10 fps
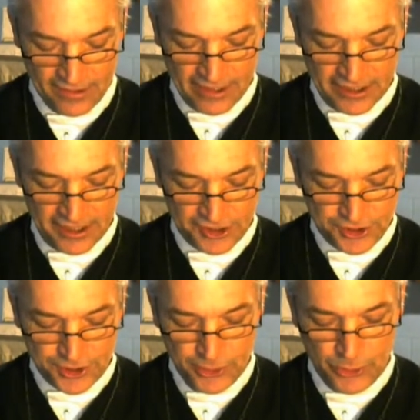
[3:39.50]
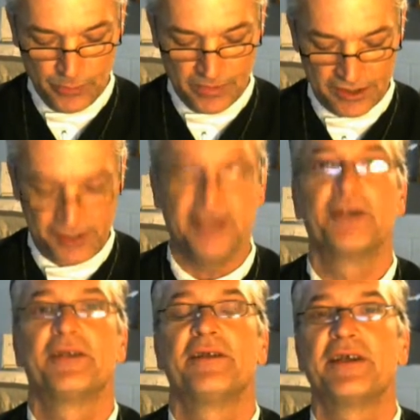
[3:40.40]
"And his tomb is
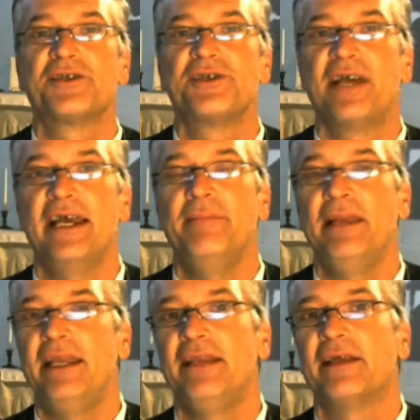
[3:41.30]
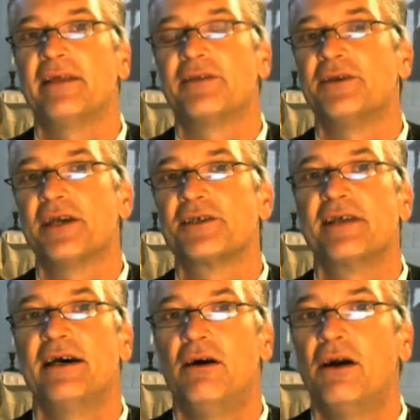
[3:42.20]
here to this day," meaning that to dust
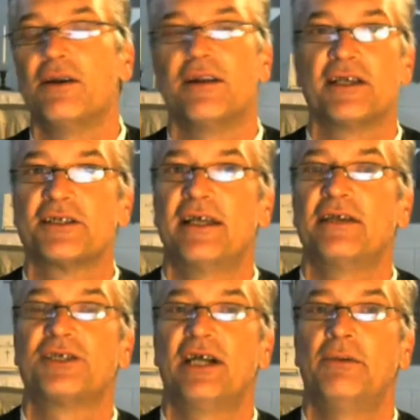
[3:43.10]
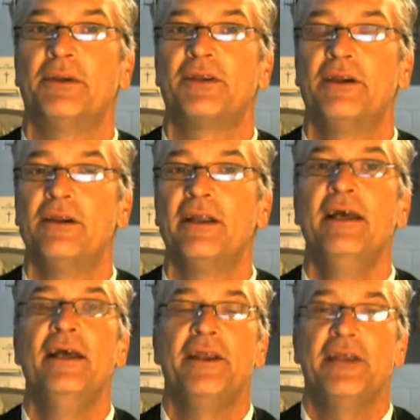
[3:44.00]
thou art and dust thou shalt return.
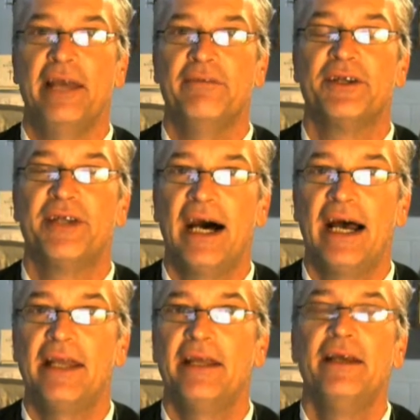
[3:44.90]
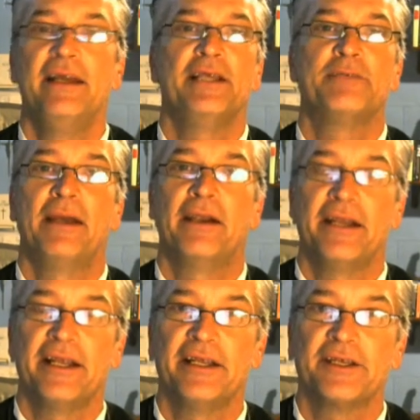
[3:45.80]
David died, he's
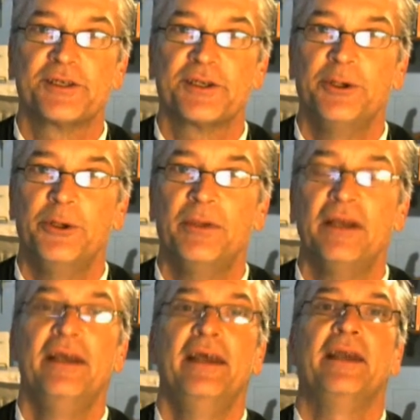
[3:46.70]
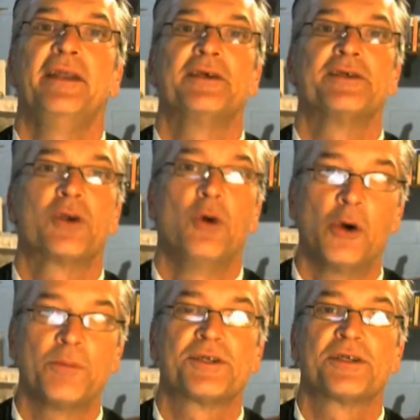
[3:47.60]
buried in his tomb, and his
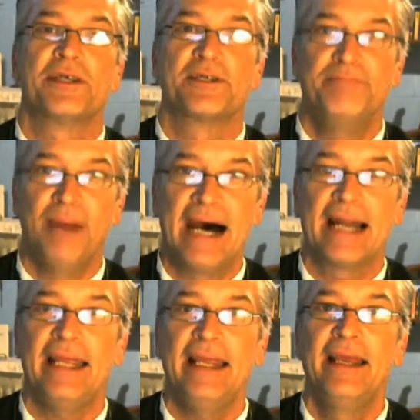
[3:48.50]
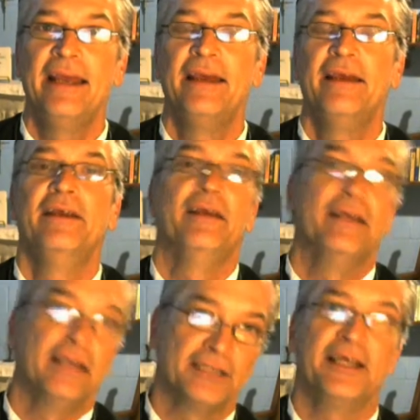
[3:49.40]
corpse, his body,
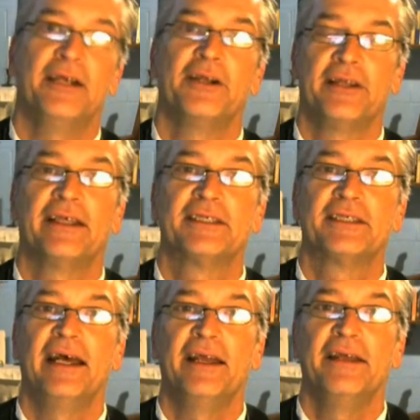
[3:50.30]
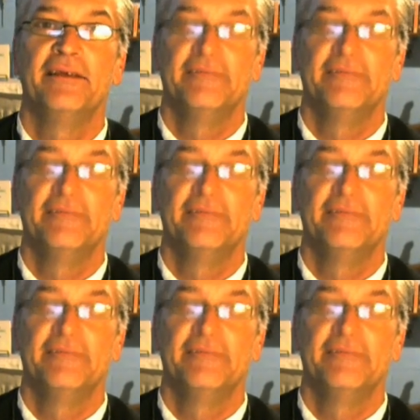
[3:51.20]
is there to this day.